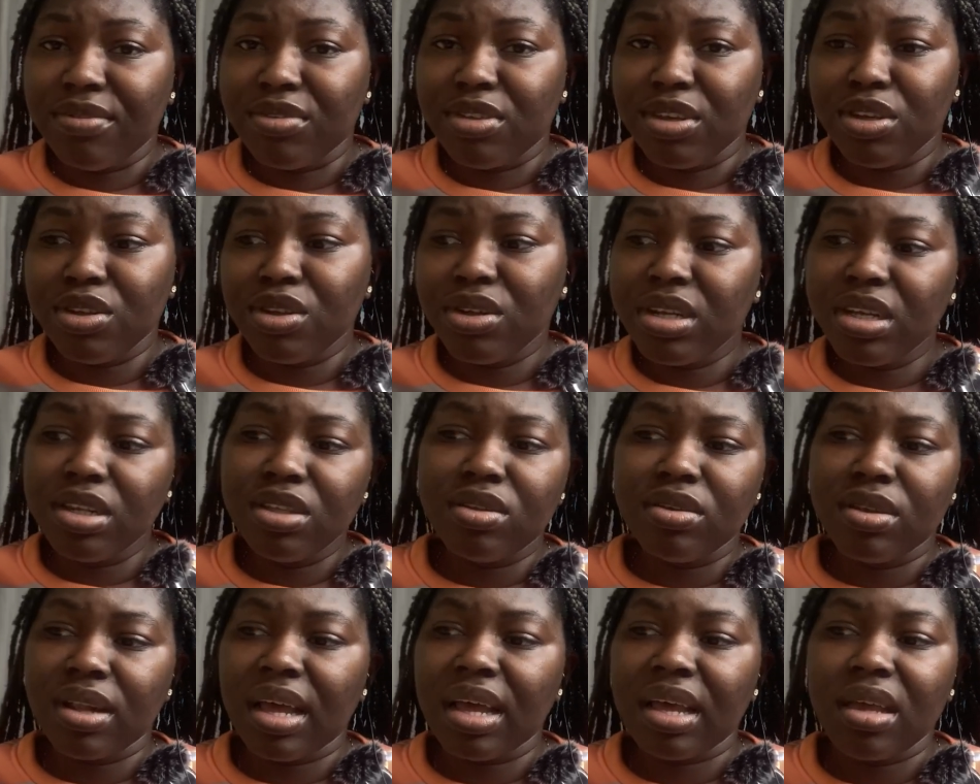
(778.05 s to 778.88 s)
So you don't need
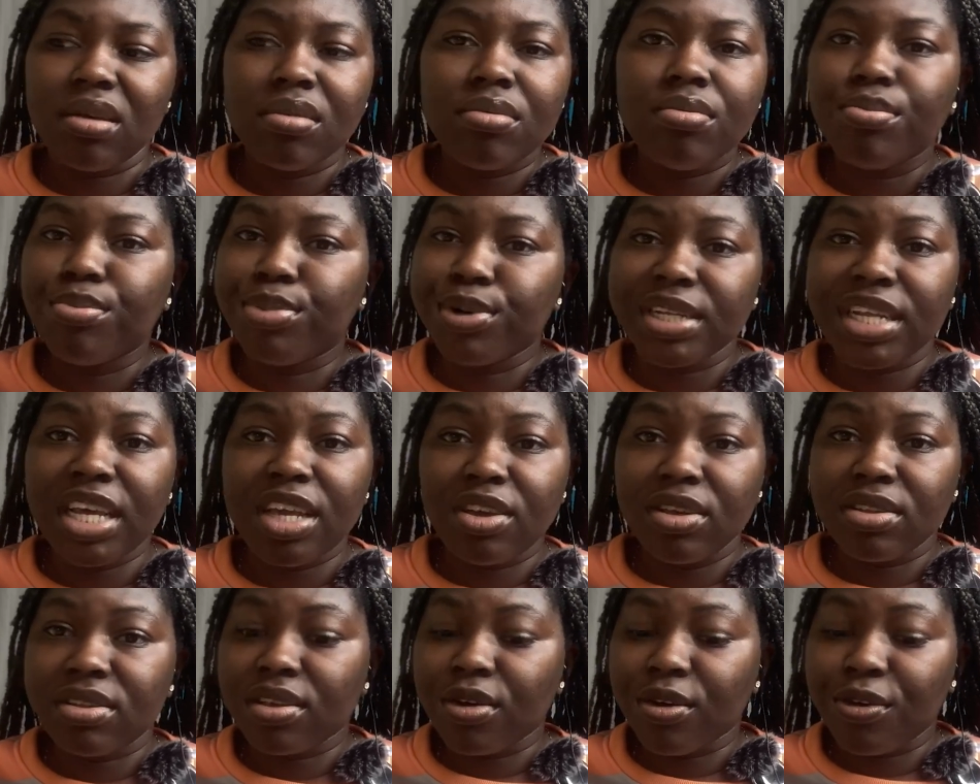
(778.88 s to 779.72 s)
to, like, bother
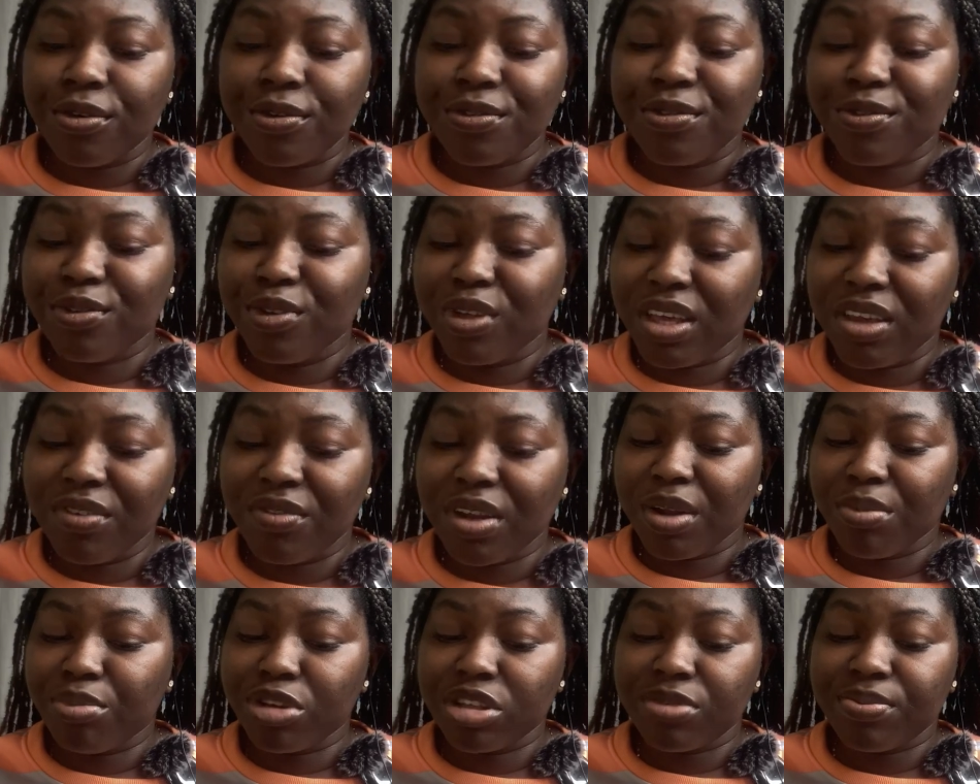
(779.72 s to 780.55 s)
yourself looking
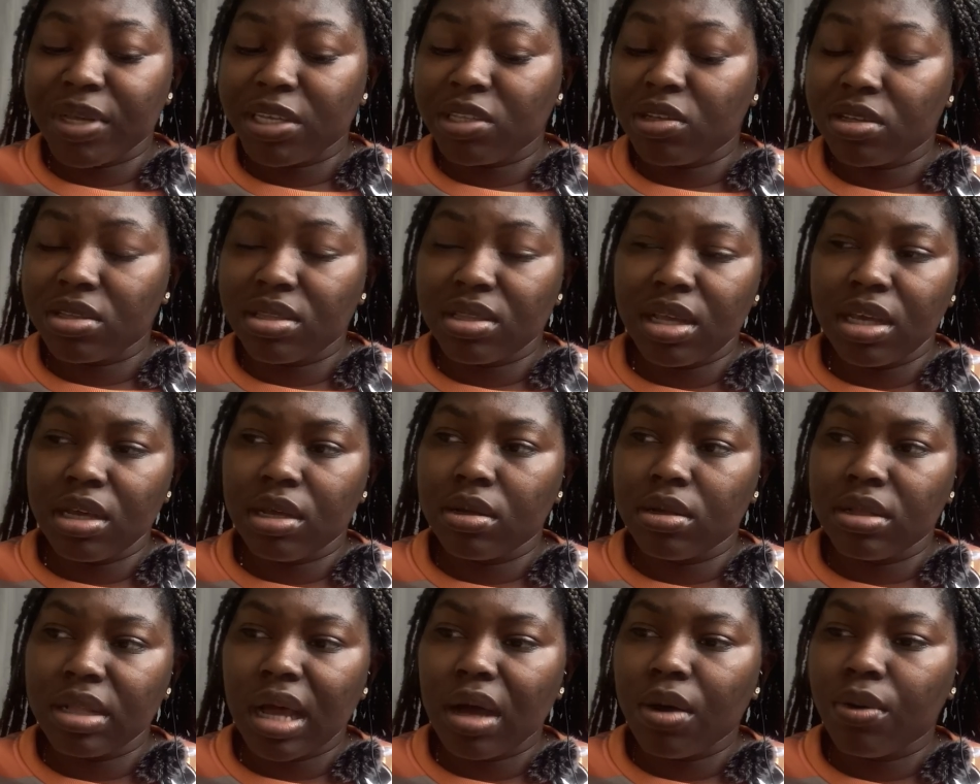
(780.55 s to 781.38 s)
prospectus
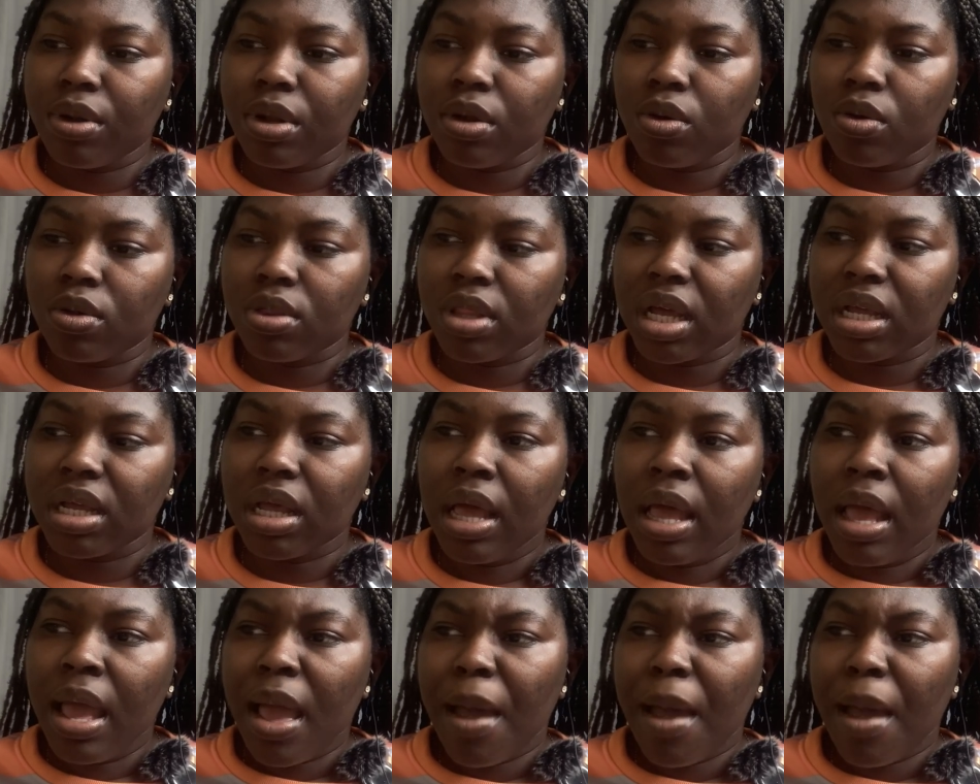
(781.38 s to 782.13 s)
now and all that.